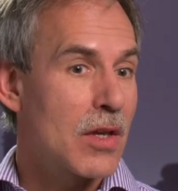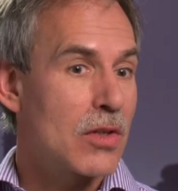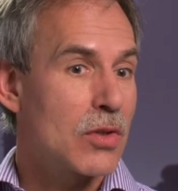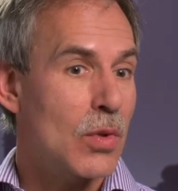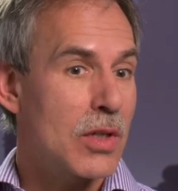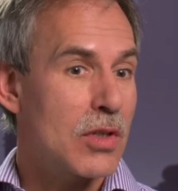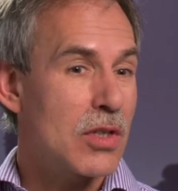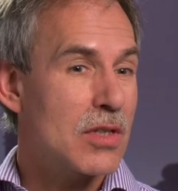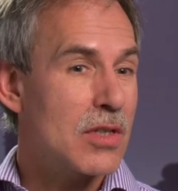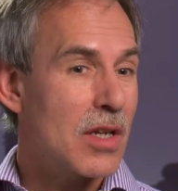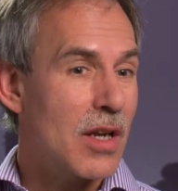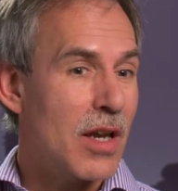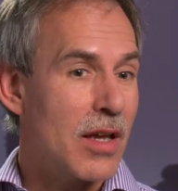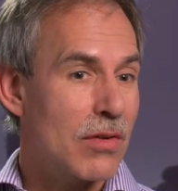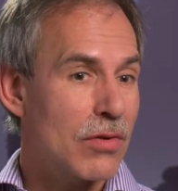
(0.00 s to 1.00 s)
so it
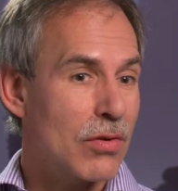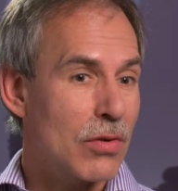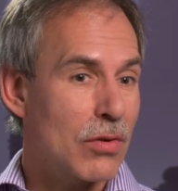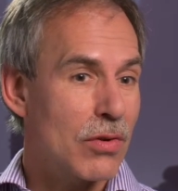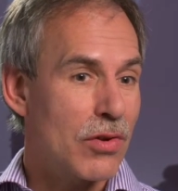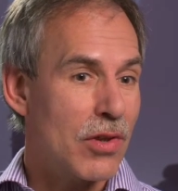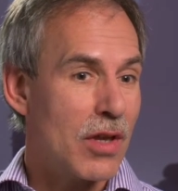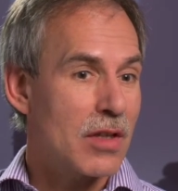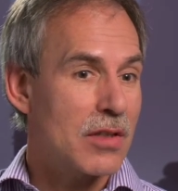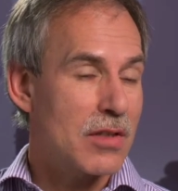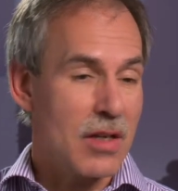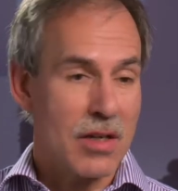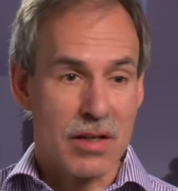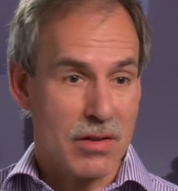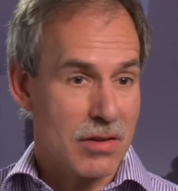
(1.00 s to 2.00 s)
doesn't let through things
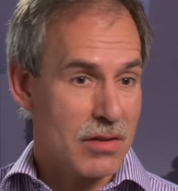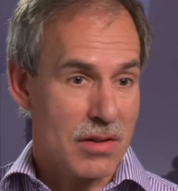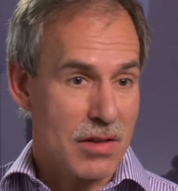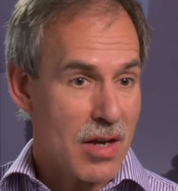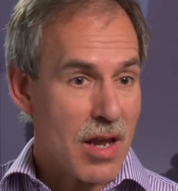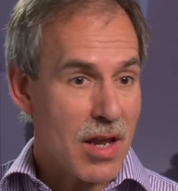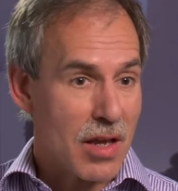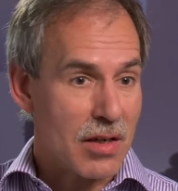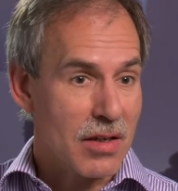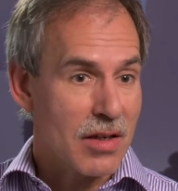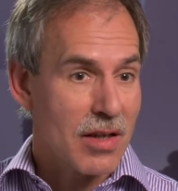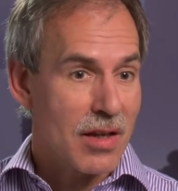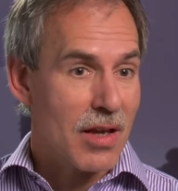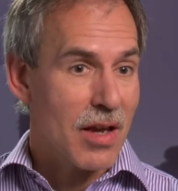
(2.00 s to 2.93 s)
that it doesn't need,